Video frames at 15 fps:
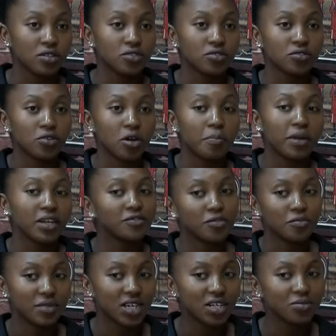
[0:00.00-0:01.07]
So apart
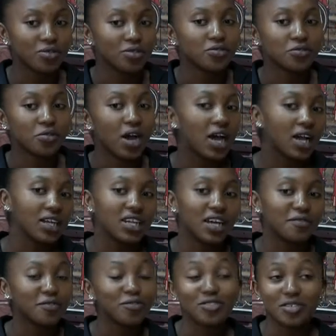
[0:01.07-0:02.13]
from that, we also had a
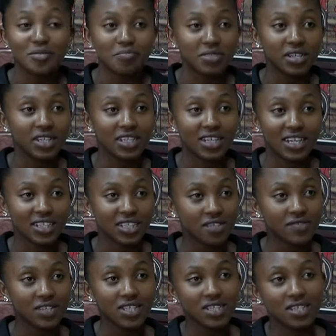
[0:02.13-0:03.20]
few team building
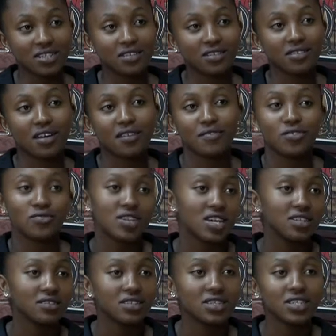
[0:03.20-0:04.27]
activities, a few
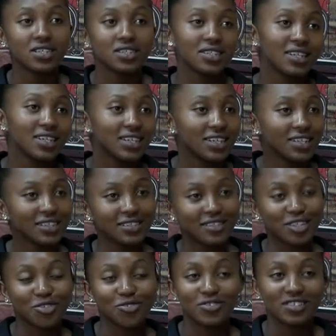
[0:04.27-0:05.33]
dancing
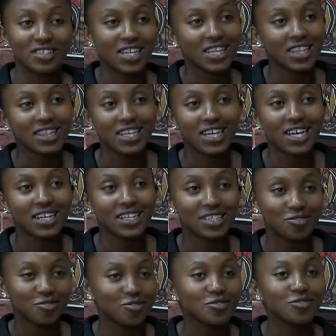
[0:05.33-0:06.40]
sessions here and there.
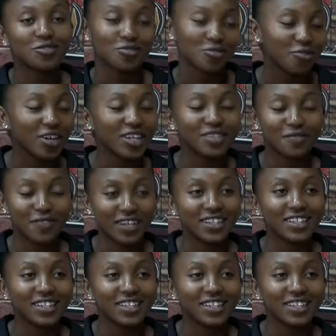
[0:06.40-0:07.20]
It was quite fun.